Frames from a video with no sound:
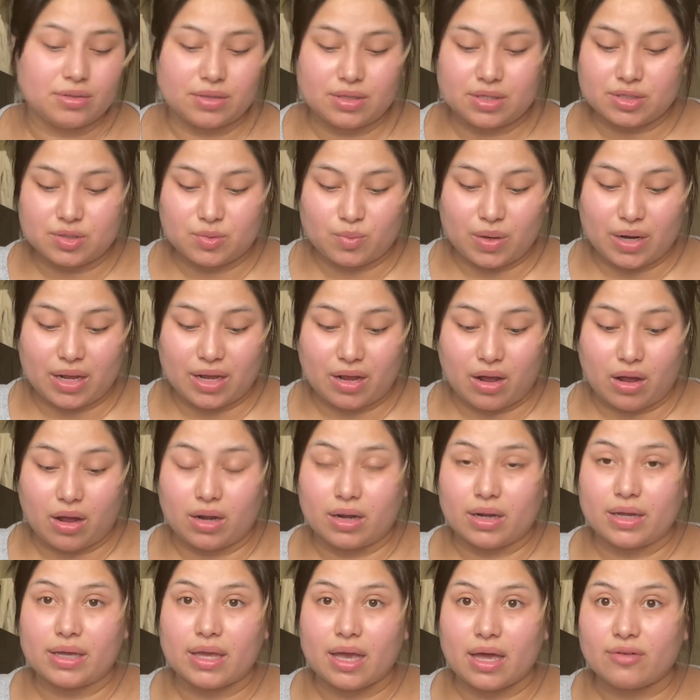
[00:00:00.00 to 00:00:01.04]
This one I got,
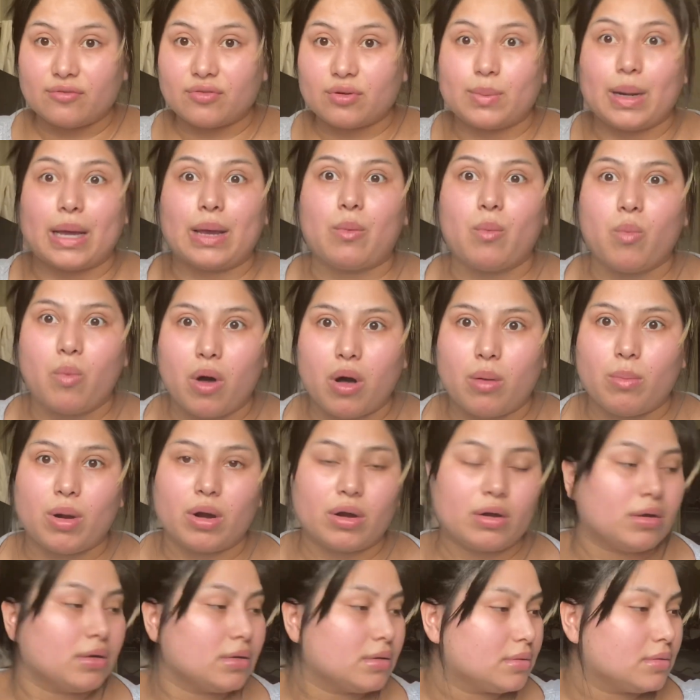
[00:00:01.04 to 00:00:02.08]
again, from, like,
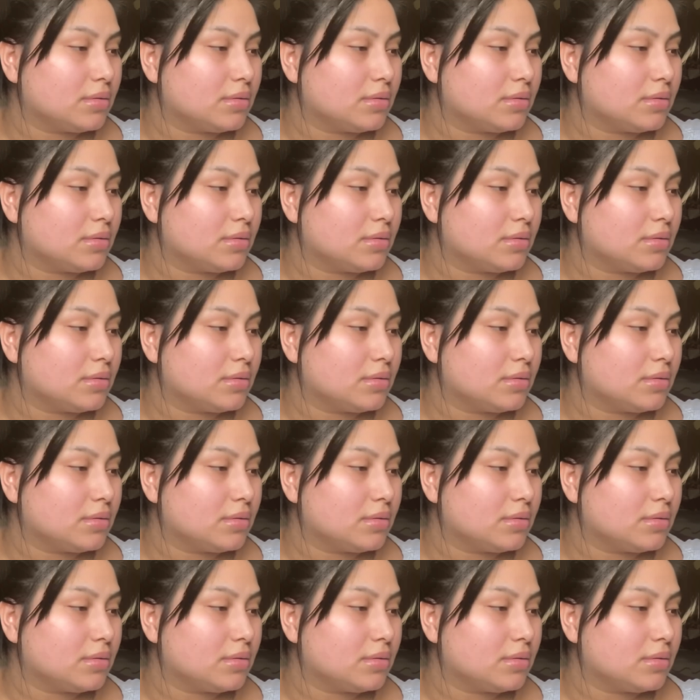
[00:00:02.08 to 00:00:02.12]
Walmart.